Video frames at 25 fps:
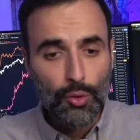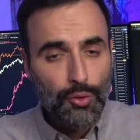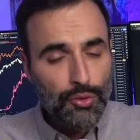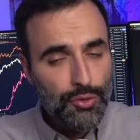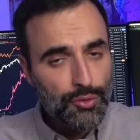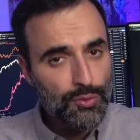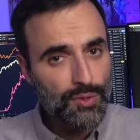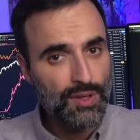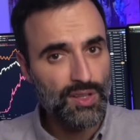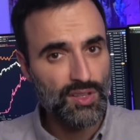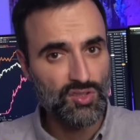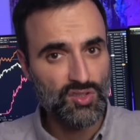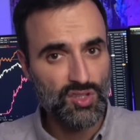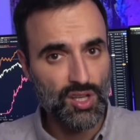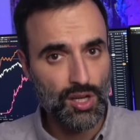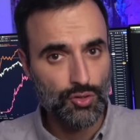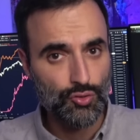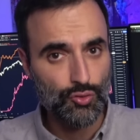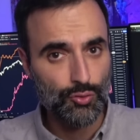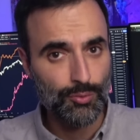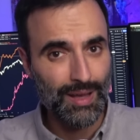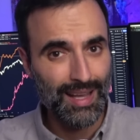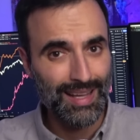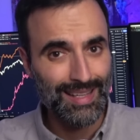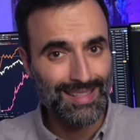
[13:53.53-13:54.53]
through this
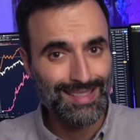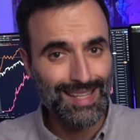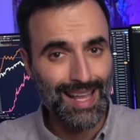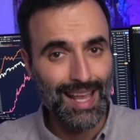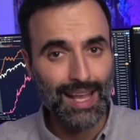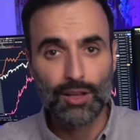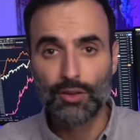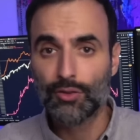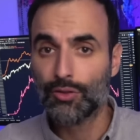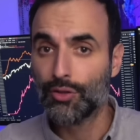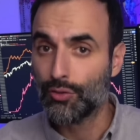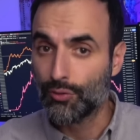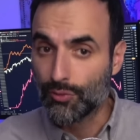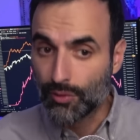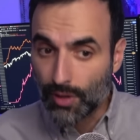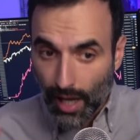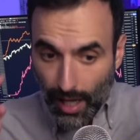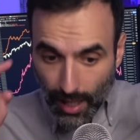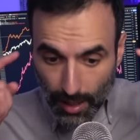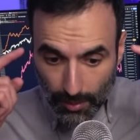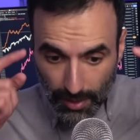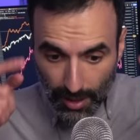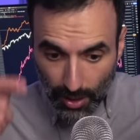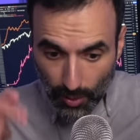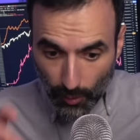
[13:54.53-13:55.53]
central bank cycle. You have got
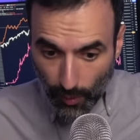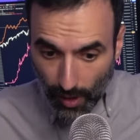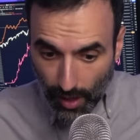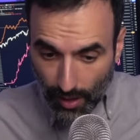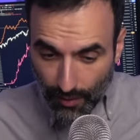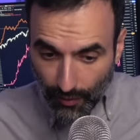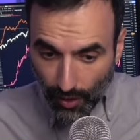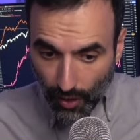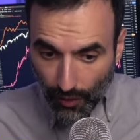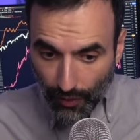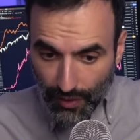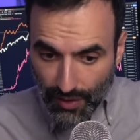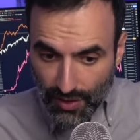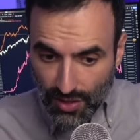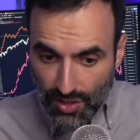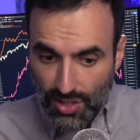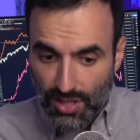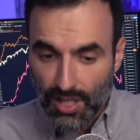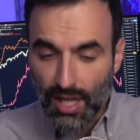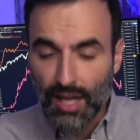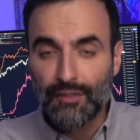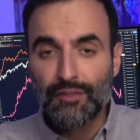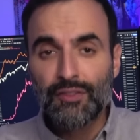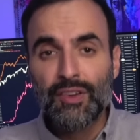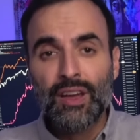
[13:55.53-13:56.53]
to be aware of all this
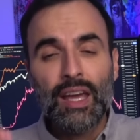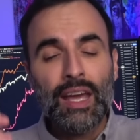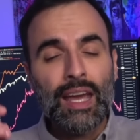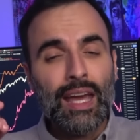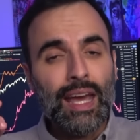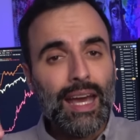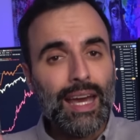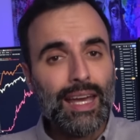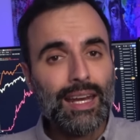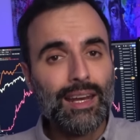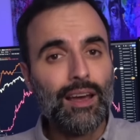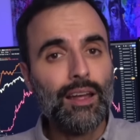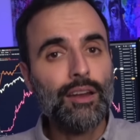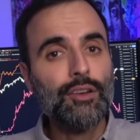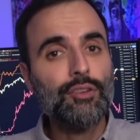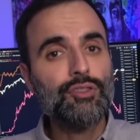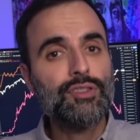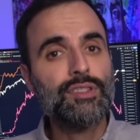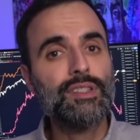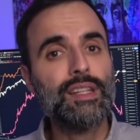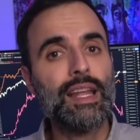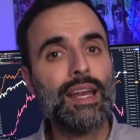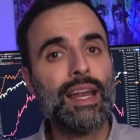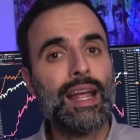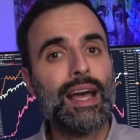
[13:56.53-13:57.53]
stuff and
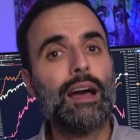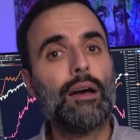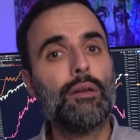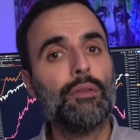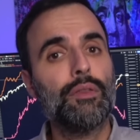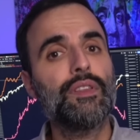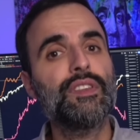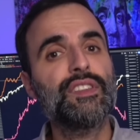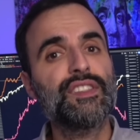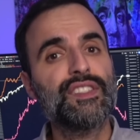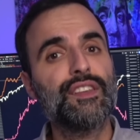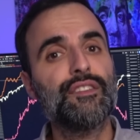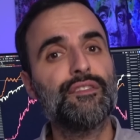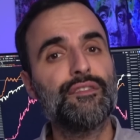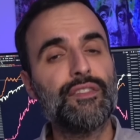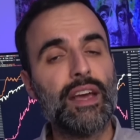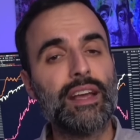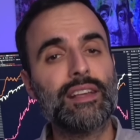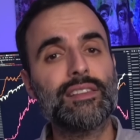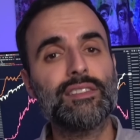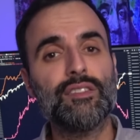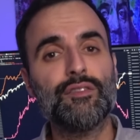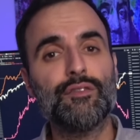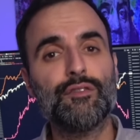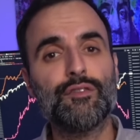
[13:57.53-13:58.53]
understand how this
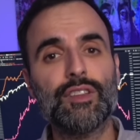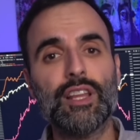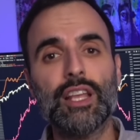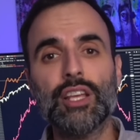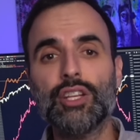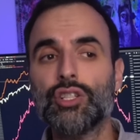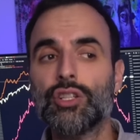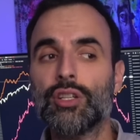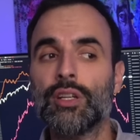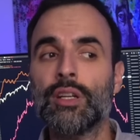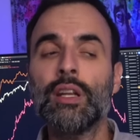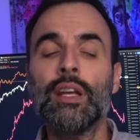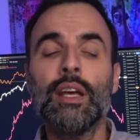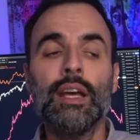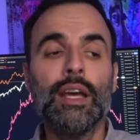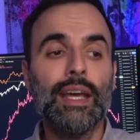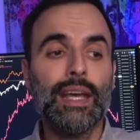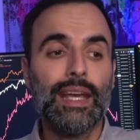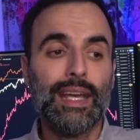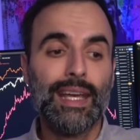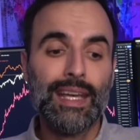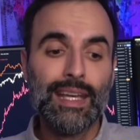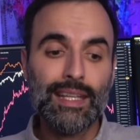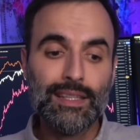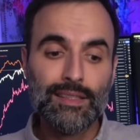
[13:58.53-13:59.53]
affects inflation.
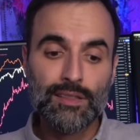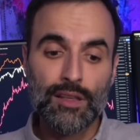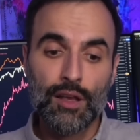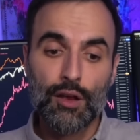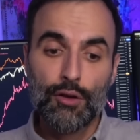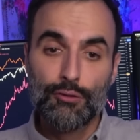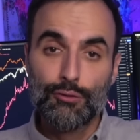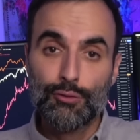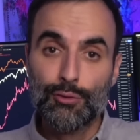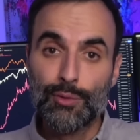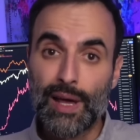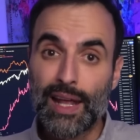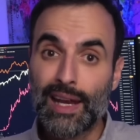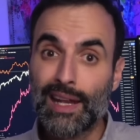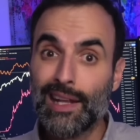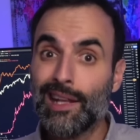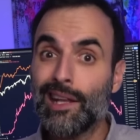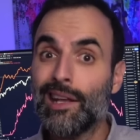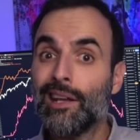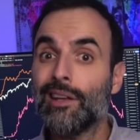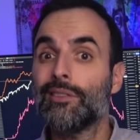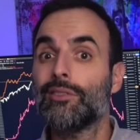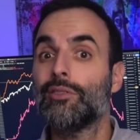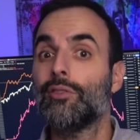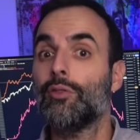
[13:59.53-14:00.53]
It's ready
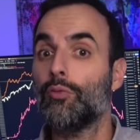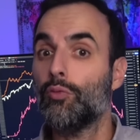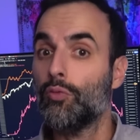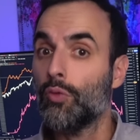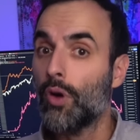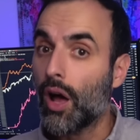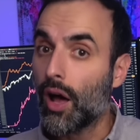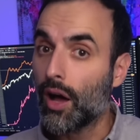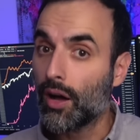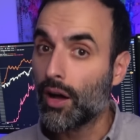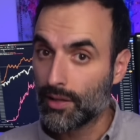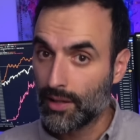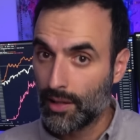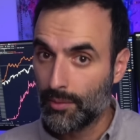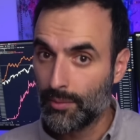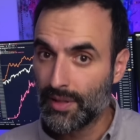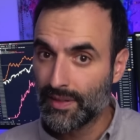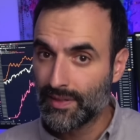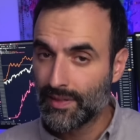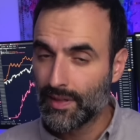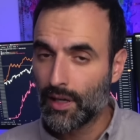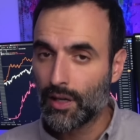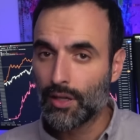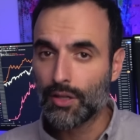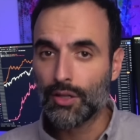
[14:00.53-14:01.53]
to rock. Let me
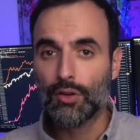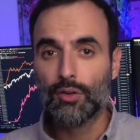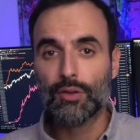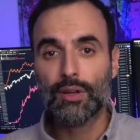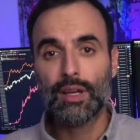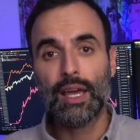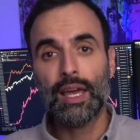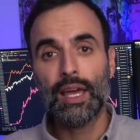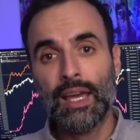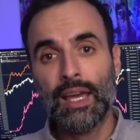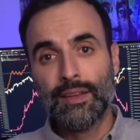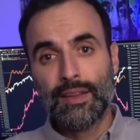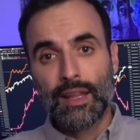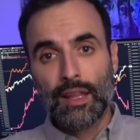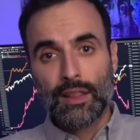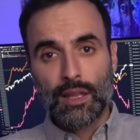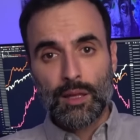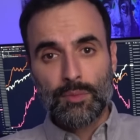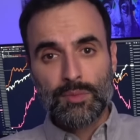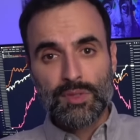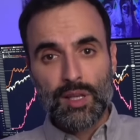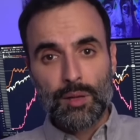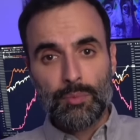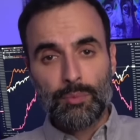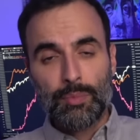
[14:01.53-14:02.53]
tell you. Okay, that
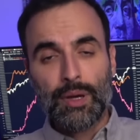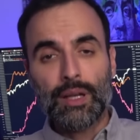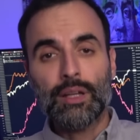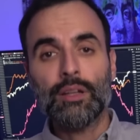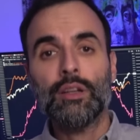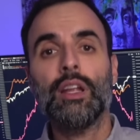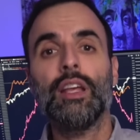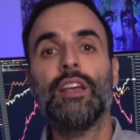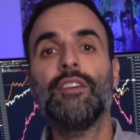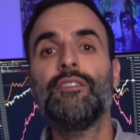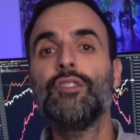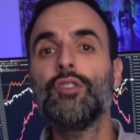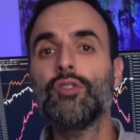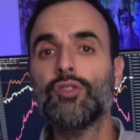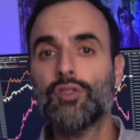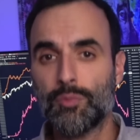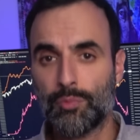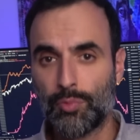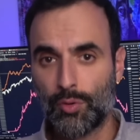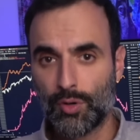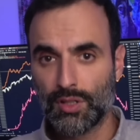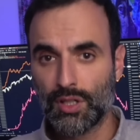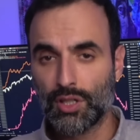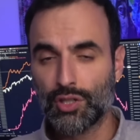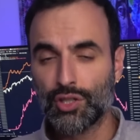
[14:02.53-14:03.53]
thumbs up button if you
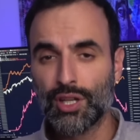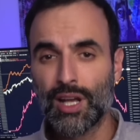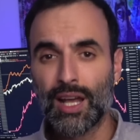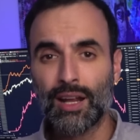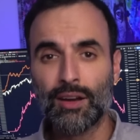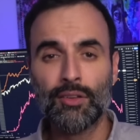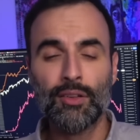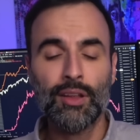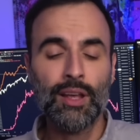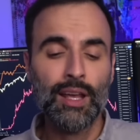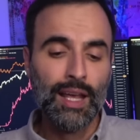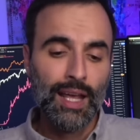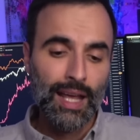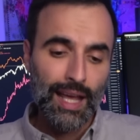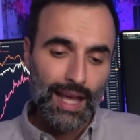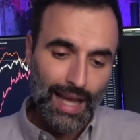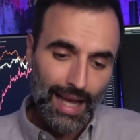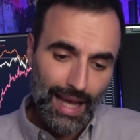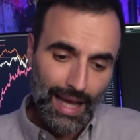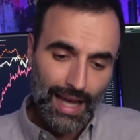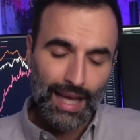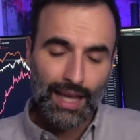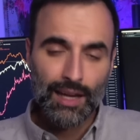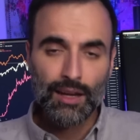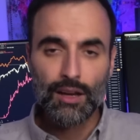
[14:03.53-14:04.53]
support the channel,
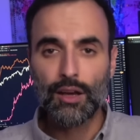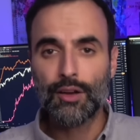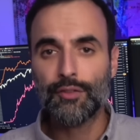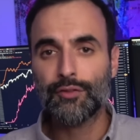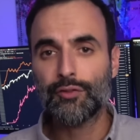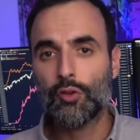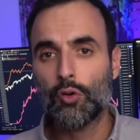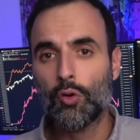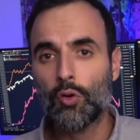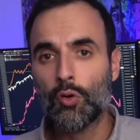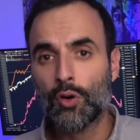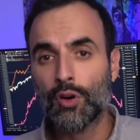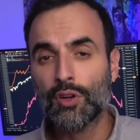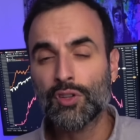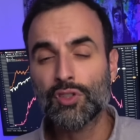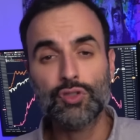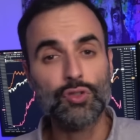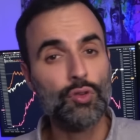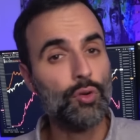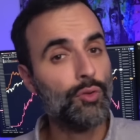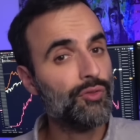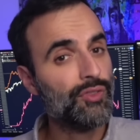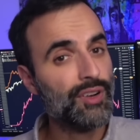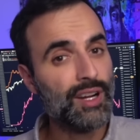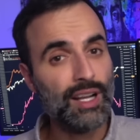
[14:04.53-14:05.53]
and of course,
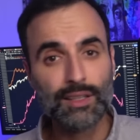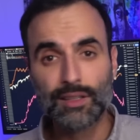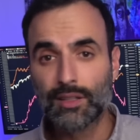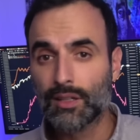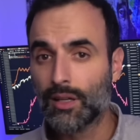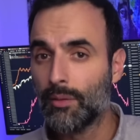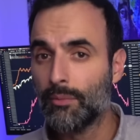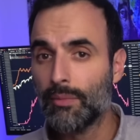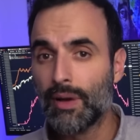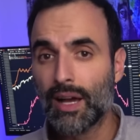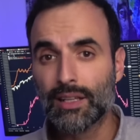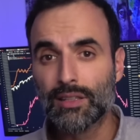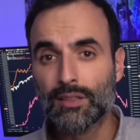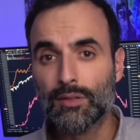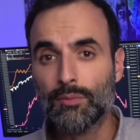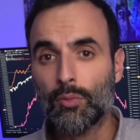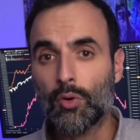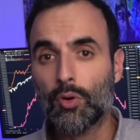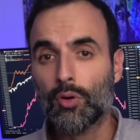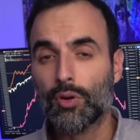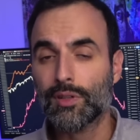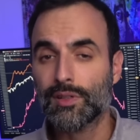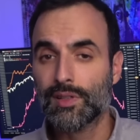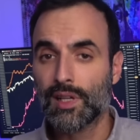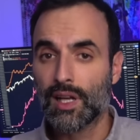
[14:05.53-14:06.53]
don't forget to come back
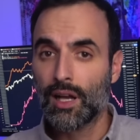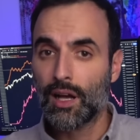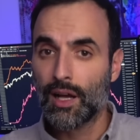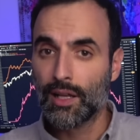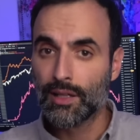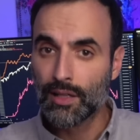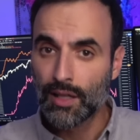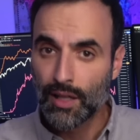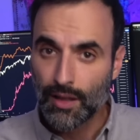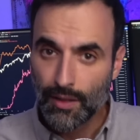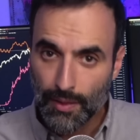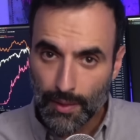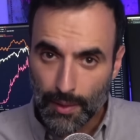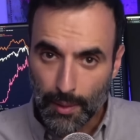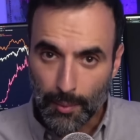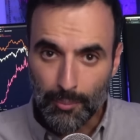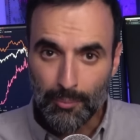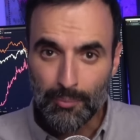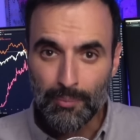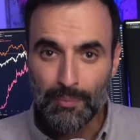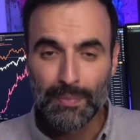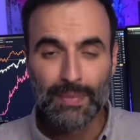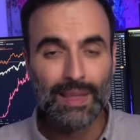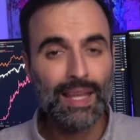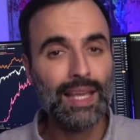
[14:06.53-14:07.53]
tomorrow because I got the
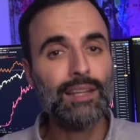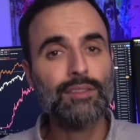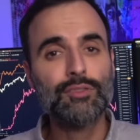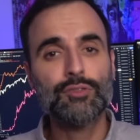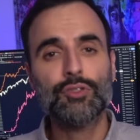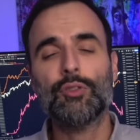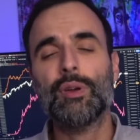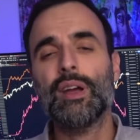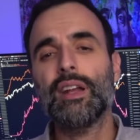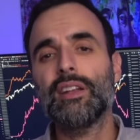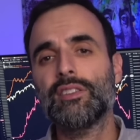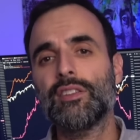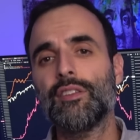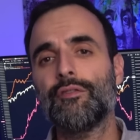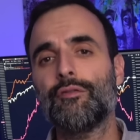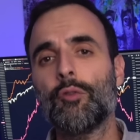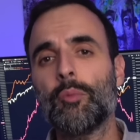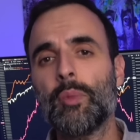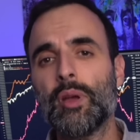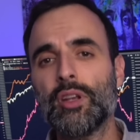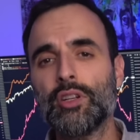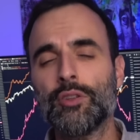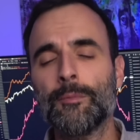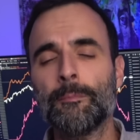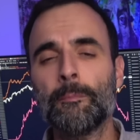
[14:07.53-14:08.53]
latest and greatest
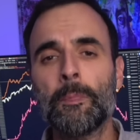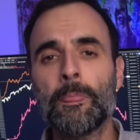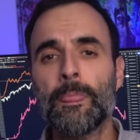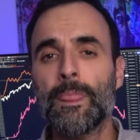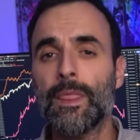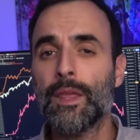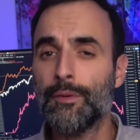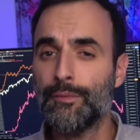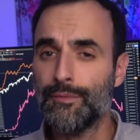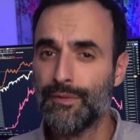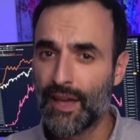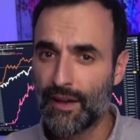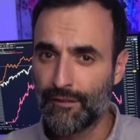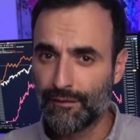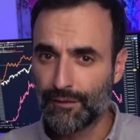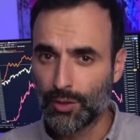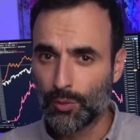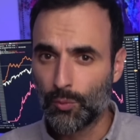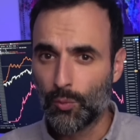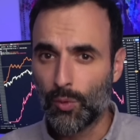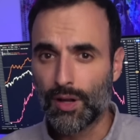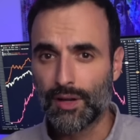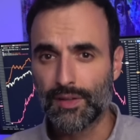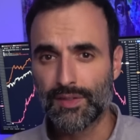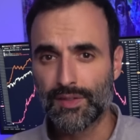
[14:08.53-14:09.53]
information you
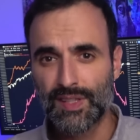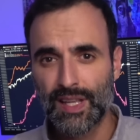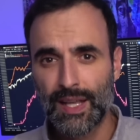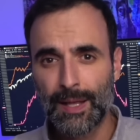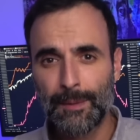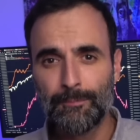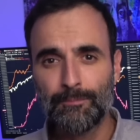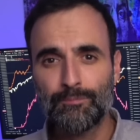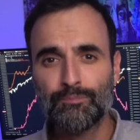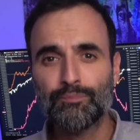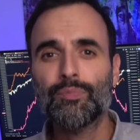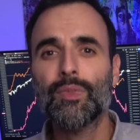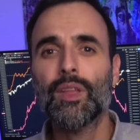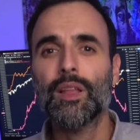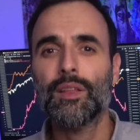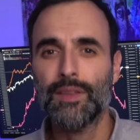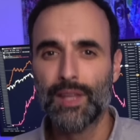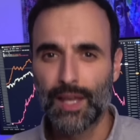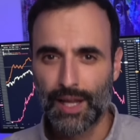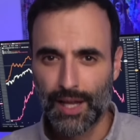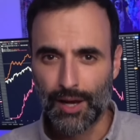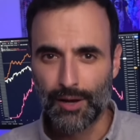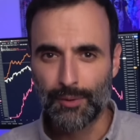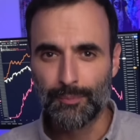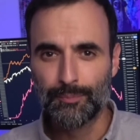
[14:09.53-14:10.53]
definitely want to see.
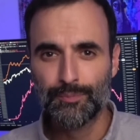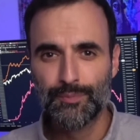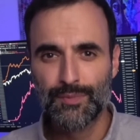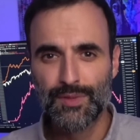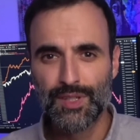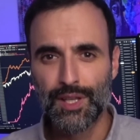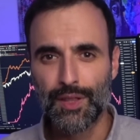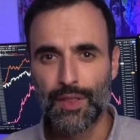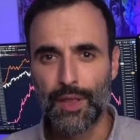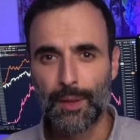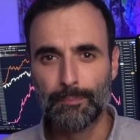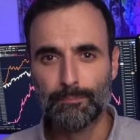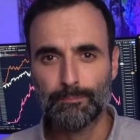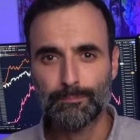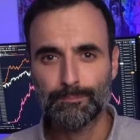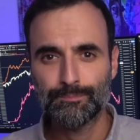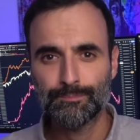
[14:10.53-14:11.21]
Take care. See you then.